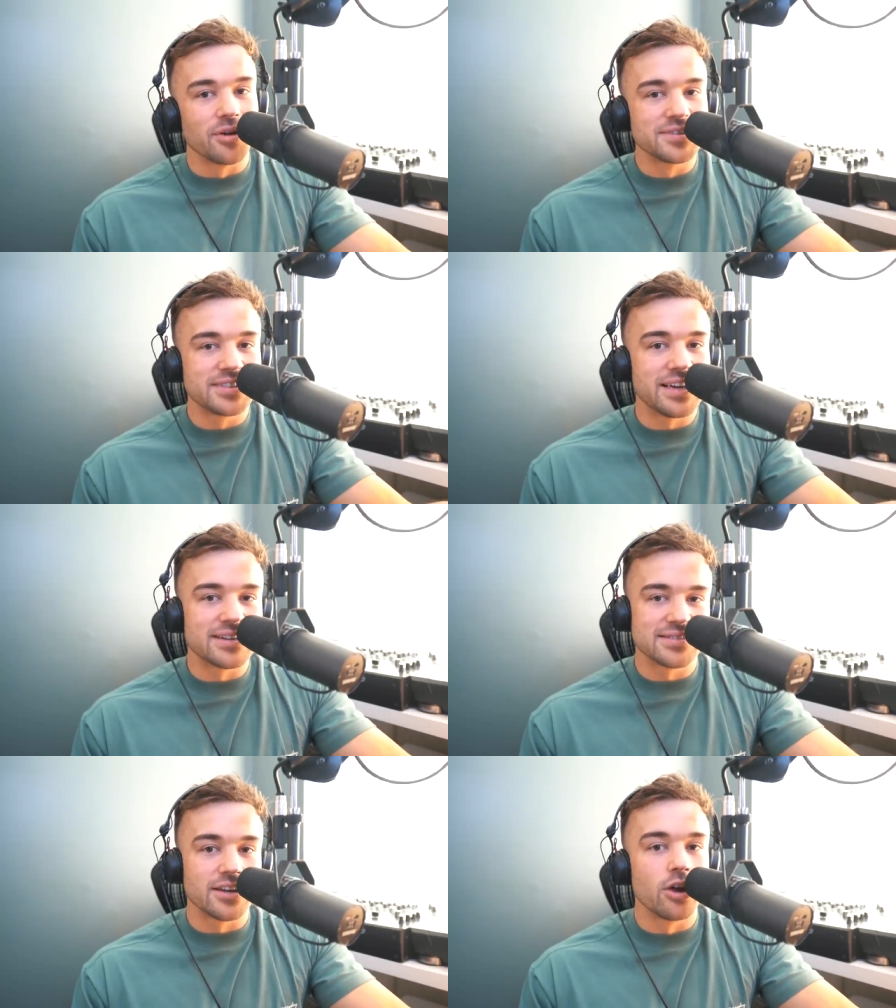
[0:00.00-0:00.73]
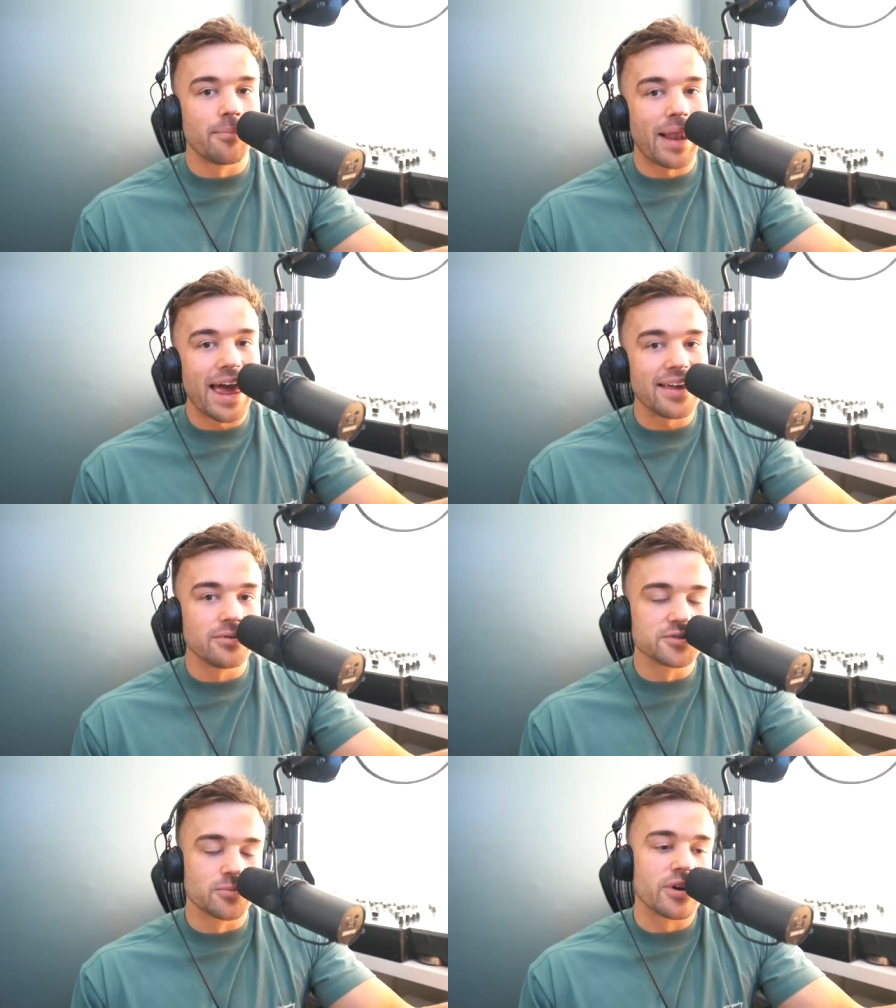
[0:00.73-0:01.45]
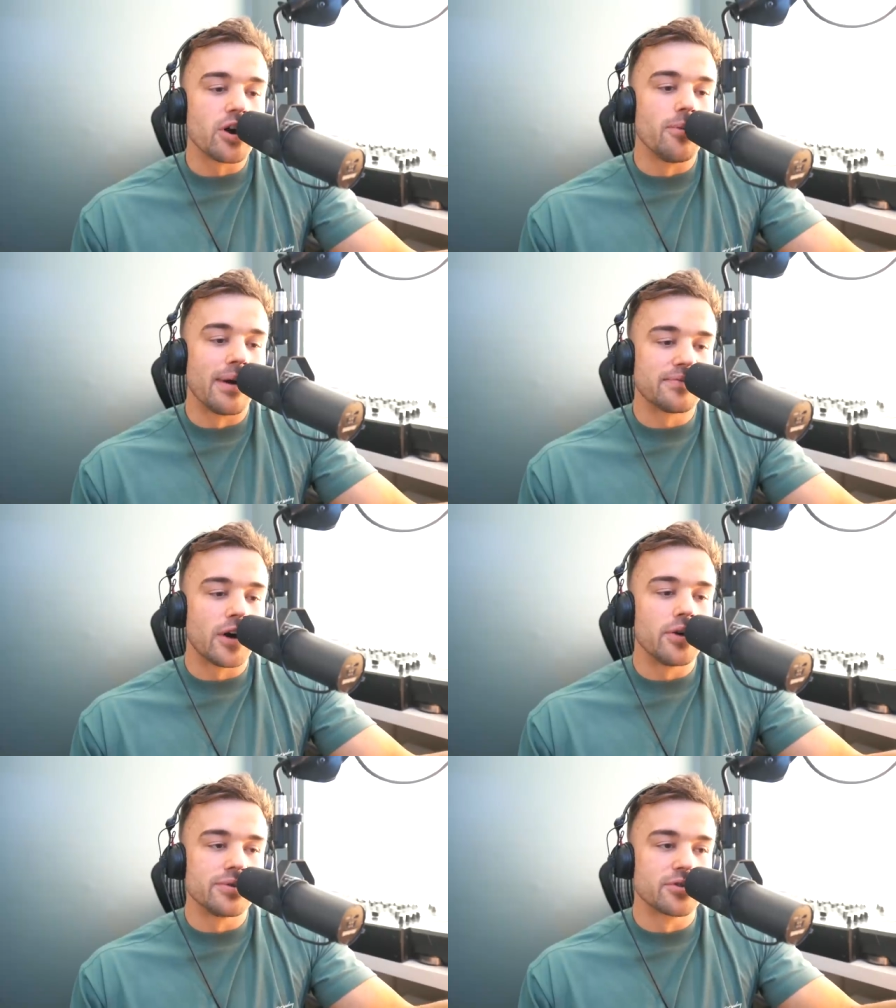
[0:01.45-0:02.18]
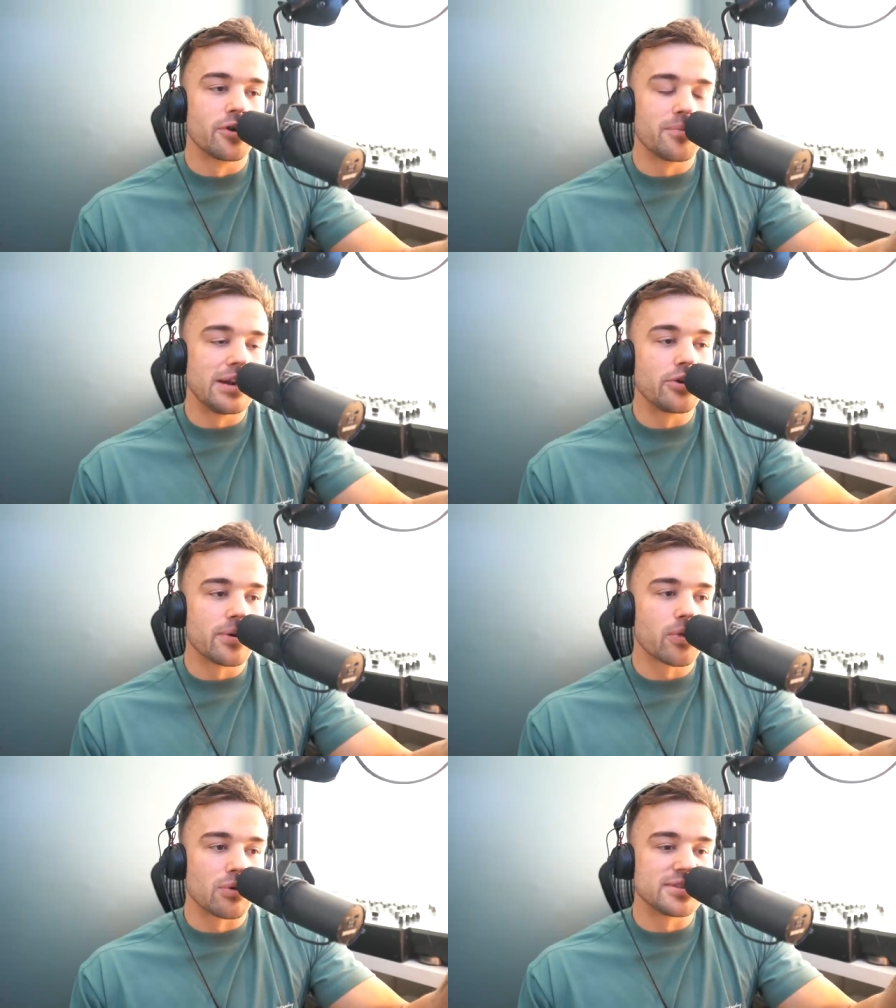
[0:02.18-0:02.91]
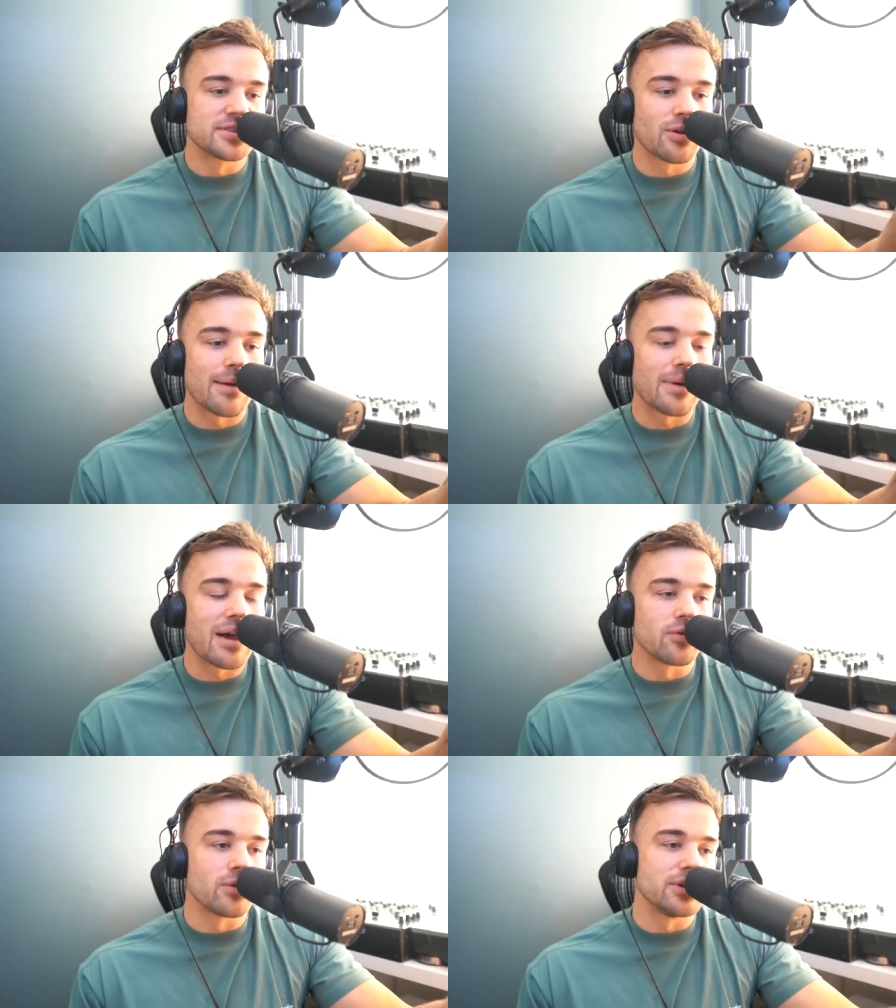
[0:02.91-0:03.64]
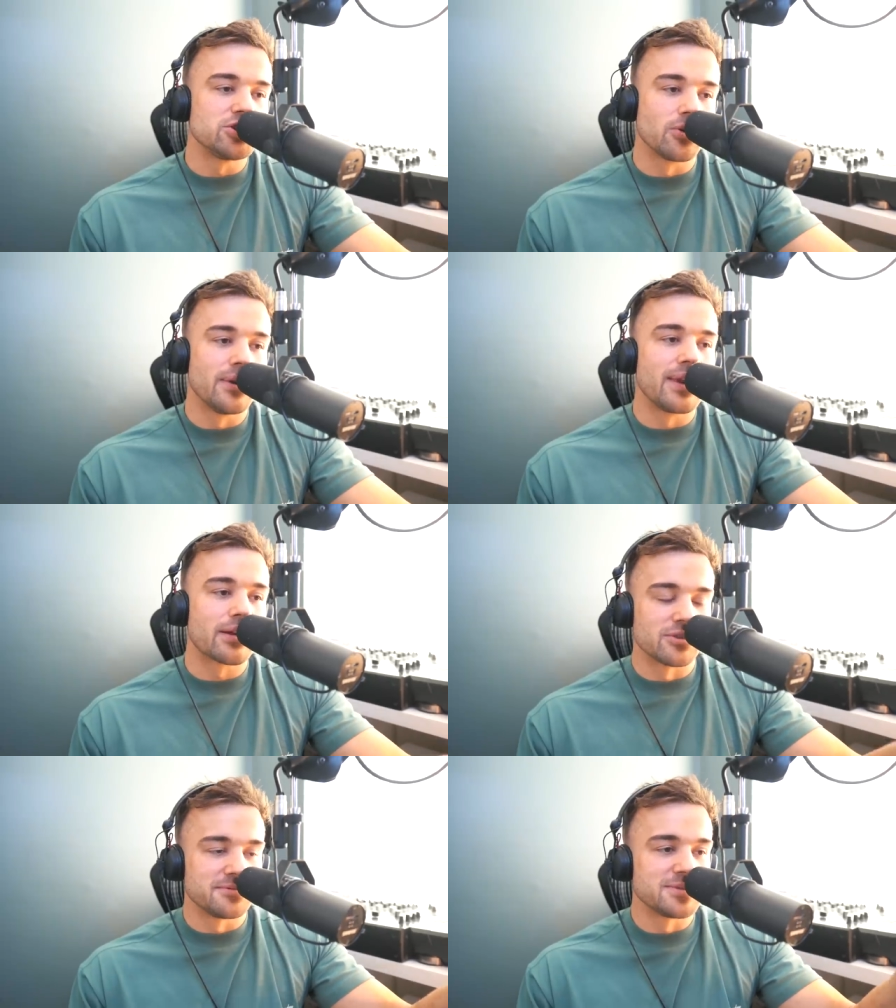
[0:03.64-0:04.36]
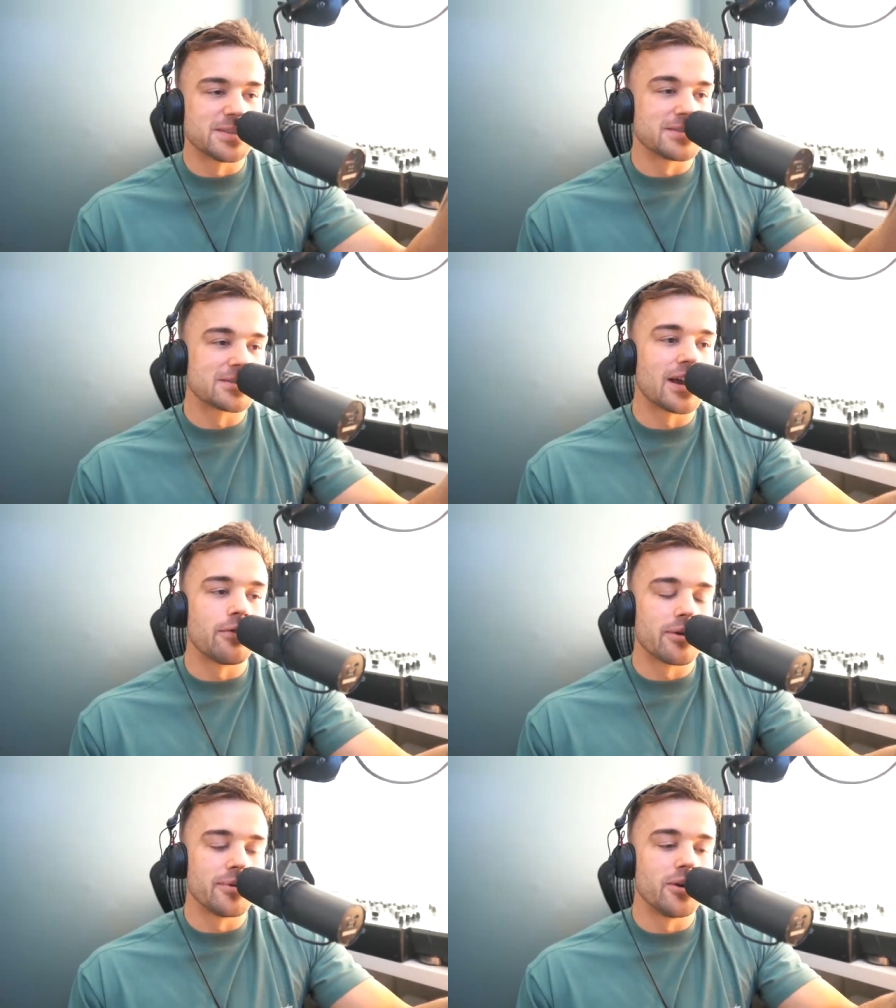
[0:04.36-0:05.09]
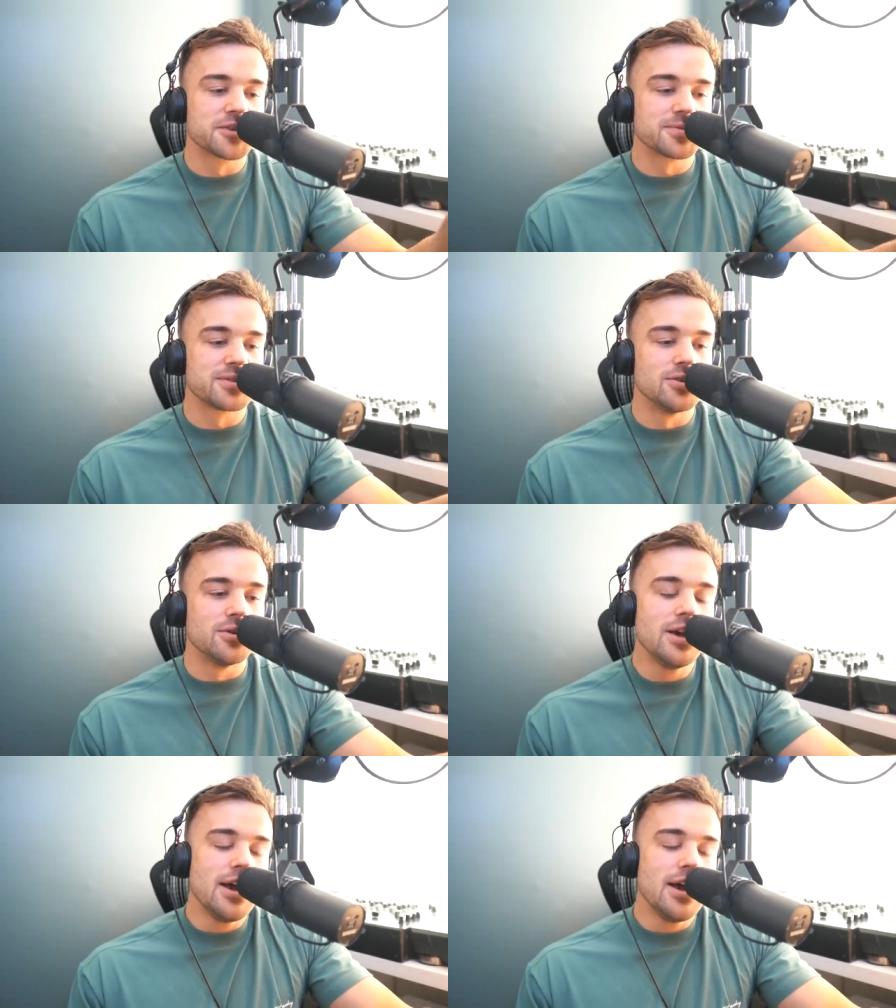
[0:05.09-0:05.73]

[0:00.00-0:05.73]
Obviously, I was in a lot of pain. I wasn't really on my phone. I don't want to be looking through Instagram at everyone enjoying their Christmases and stuff when I'm in hospital.